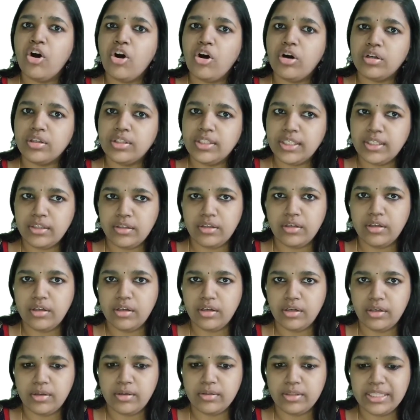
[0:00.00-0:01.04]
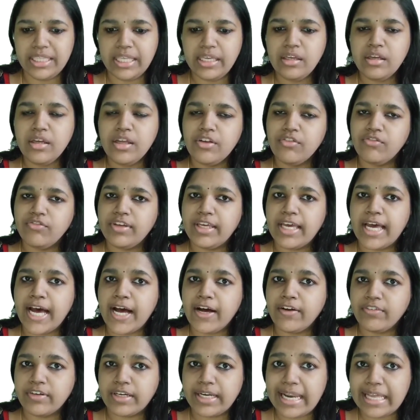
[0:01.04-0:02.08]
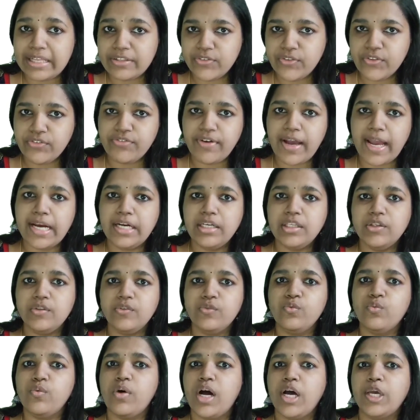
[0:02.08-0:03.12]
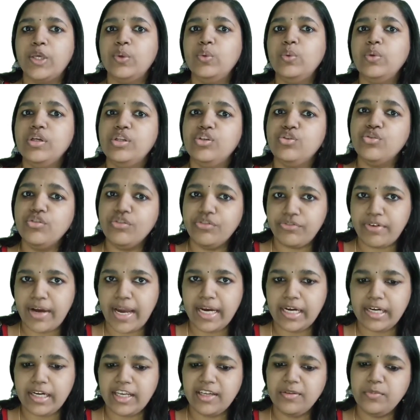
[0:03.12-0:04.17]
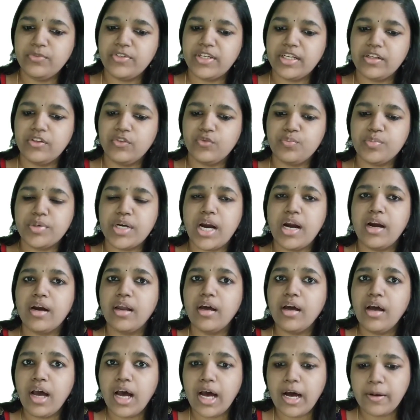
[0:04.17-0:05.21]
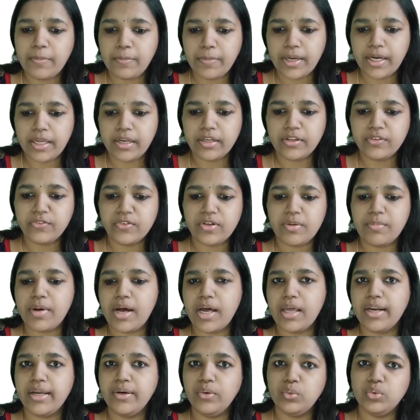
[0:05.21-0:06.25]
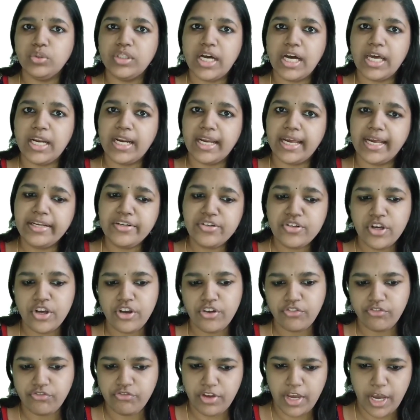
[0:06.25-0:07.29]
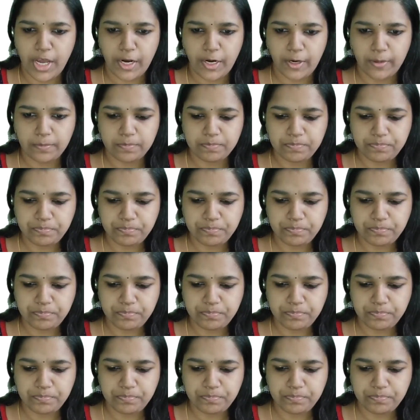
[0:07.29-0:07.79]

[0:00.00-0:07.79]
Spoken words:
or the thing, we have classified this Vayu into 5 types, that is Prana, Apana, Samana, Udana and Vyana.